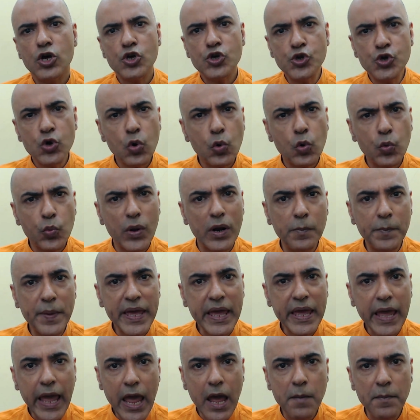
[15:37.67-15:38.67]
You will
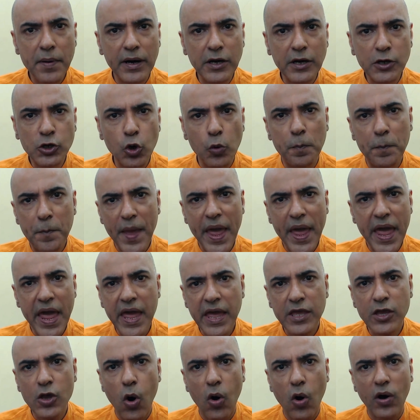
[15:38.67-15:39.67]
be able to pay
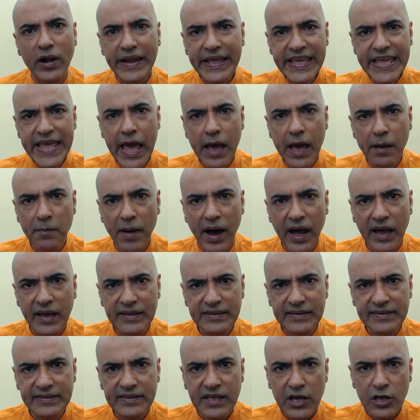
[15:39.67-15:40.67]
your
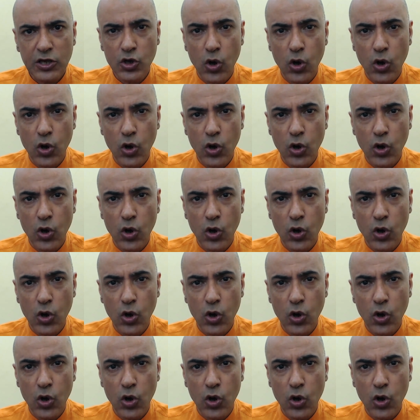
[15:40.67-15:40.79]
EMIs,